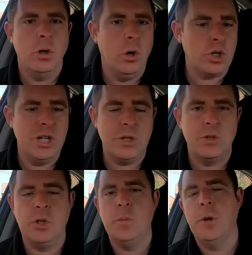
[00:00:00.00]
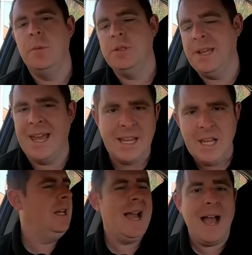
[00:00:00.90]
Auctioneers were superb today,
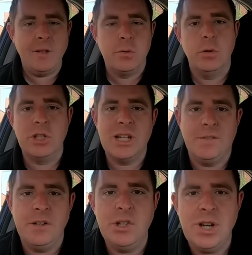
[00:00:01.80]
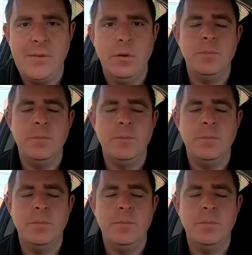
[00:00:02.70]
and to all the staff in general,